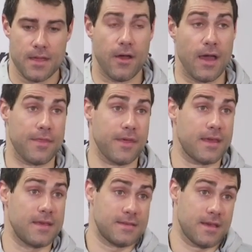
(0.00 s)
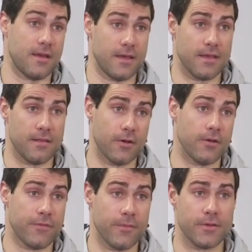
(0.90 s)
you know, I think he's going to
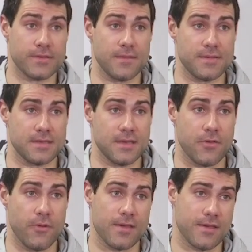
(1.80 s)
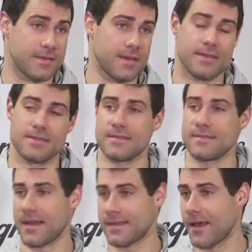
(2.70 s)
learn from those types of situations
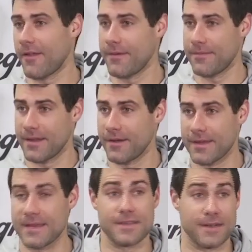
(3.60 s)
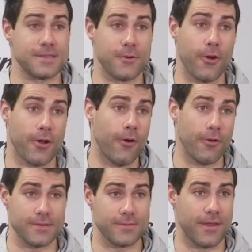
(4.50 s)
because I tell him, you know, he's going to score
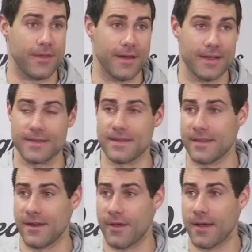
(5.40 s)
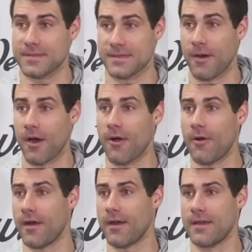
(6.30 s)
goals, whether it, you know, comes
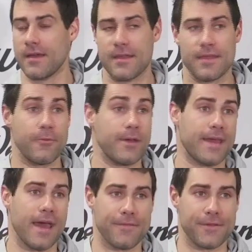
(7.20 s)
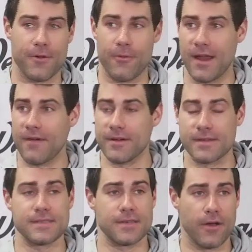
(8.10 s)
tomorrow or the week after or whatever.
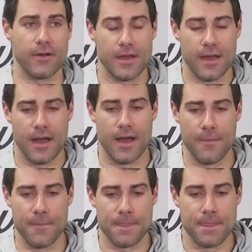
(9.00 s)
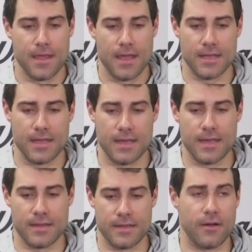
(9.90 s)
So, um,
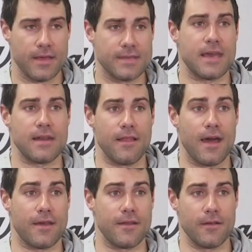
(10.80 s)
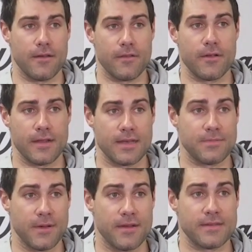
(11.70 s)
it, you know, he's had a lot of good learning
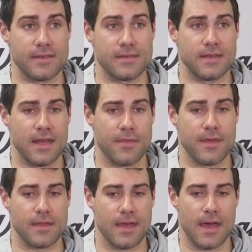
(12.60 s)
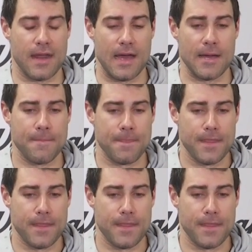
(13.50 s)
experiences, and I think that uh,